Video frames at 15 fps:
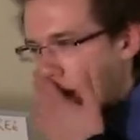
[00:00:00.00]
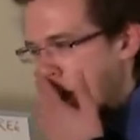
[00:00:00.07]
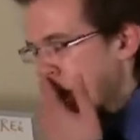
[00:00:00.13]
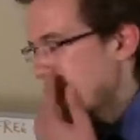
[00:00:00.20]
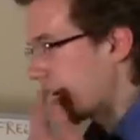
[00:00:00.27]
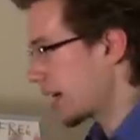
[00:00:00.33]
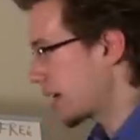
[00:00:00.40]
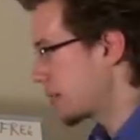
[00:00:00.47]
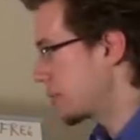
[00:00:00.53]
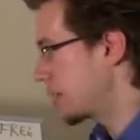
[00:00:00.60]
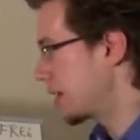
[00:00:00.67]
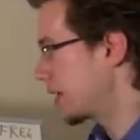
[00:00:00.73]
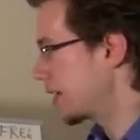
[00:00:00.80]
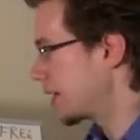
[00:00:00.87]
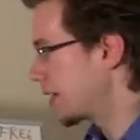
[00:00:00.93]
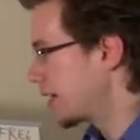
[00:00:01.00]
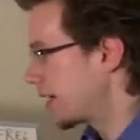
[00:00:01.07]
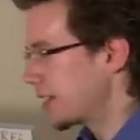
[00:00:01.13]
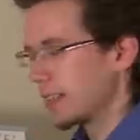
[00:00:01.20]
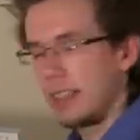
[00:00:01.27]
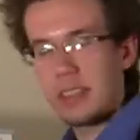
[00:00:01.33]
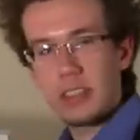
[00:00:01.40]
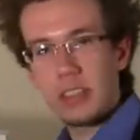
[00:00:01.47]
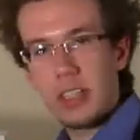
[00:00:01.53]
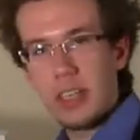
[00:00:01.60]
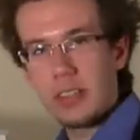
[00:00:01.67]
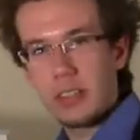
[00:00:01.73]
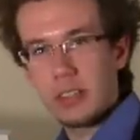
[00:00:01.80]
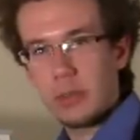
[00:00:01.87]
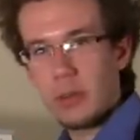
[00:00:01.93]
So that can be, this
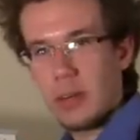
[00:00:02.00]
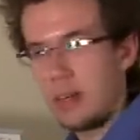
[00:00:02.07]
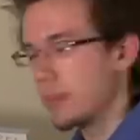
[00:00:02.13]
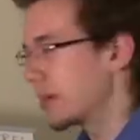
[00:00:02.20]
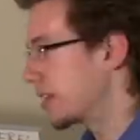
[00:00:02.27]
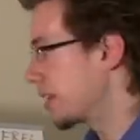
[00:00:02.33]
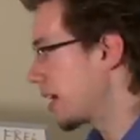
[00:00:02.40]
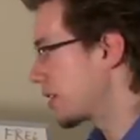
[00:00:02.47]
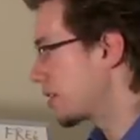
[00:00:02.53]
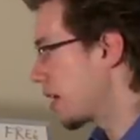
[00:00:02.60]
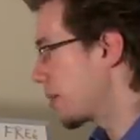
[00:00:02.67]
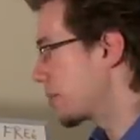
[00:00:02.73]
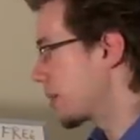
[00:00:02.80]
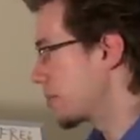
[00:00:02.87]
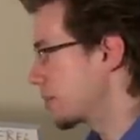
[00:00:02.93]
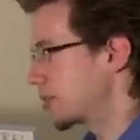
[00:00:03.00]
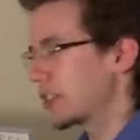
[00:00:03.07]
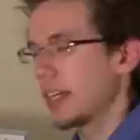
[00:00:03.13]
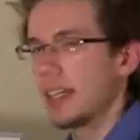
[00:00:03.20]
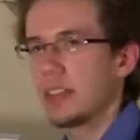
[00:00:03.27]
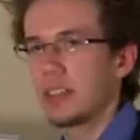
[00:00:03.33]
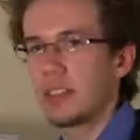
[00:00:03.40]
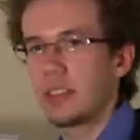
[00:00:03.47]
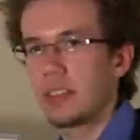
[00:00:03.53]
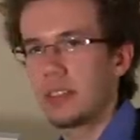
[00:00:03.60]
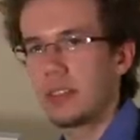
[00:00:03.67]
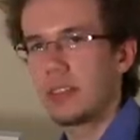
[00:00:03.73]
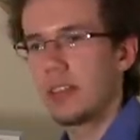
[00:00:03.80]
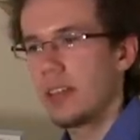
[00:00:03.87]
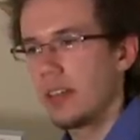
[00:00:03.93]
changes quite a bit. That top number changes
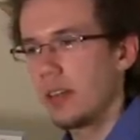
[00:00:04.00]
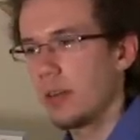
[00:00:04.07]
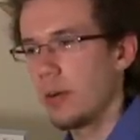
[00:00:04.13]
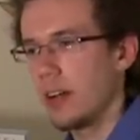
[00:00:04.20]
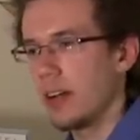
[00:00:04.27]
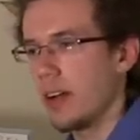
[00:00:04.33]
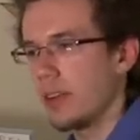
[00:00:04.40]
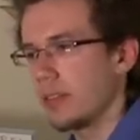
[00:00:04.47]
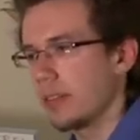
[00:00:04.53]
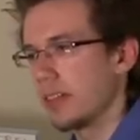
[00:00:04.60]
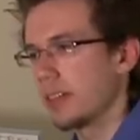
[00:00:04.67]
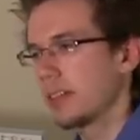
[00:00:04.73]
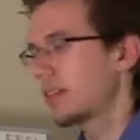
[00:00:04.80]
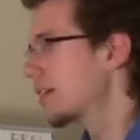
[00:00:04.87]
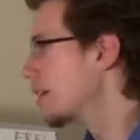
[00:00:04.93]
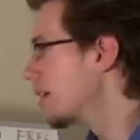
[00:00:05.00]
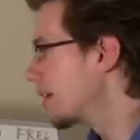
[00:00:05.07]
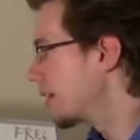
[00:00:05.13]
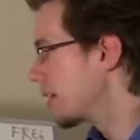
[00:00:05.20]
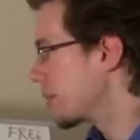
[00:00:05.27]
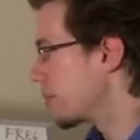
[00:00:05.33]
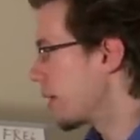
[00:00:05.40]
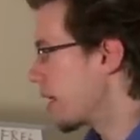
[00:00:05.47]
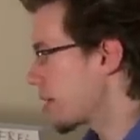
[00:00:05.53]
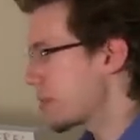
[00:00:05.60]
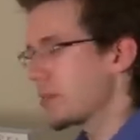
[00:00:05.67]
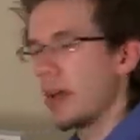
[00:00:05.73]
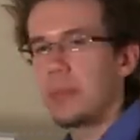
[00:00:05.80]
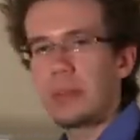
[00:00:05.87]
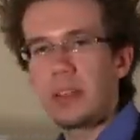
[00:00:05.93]
quite often. The
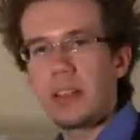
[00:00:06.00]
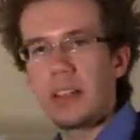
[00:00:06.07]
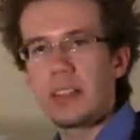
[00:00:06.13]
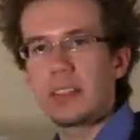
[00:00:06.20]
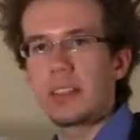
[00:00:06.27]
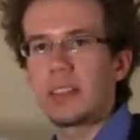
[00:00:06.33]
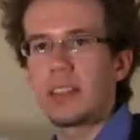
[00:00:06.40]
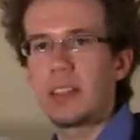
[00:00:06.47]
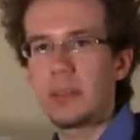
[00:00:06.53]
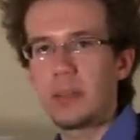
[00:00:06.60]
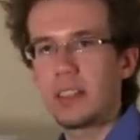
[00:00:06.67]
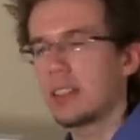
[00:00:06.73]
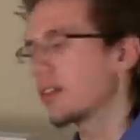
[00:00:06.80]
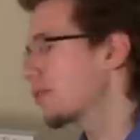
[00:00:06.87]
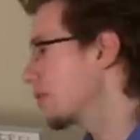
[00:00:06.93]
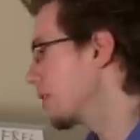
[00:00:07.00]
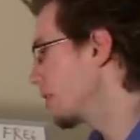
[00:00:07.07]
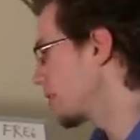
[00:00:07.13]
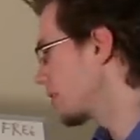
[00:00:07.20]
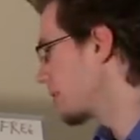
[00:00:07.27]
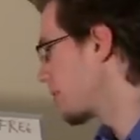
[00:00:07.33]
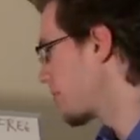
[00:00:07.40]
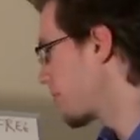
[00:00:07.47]
bottom number is a little bit different,